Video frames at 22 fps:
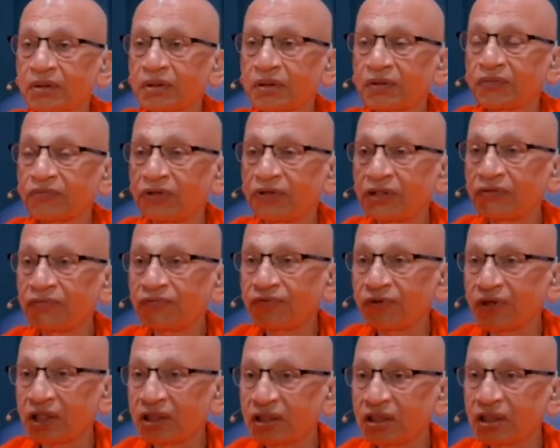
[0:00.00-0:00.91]
When
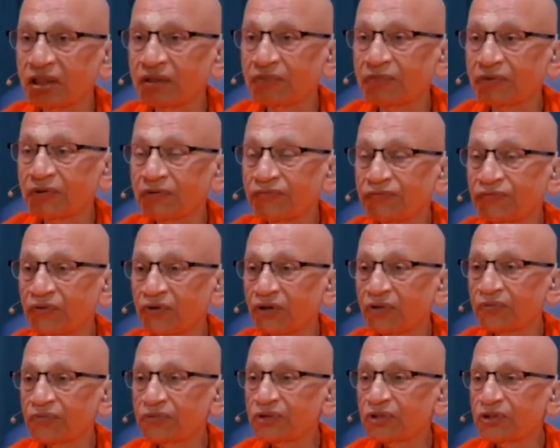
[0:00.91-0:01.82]
father
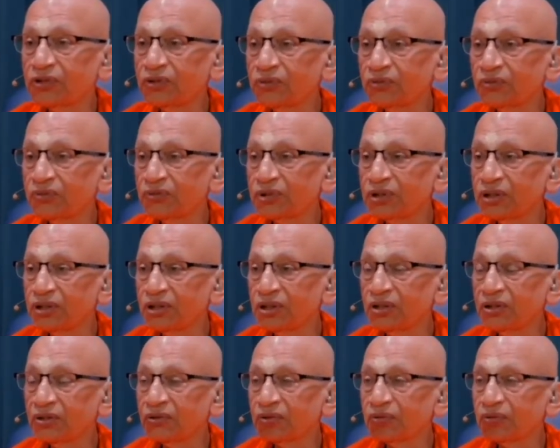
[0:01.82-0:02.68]
performs the duty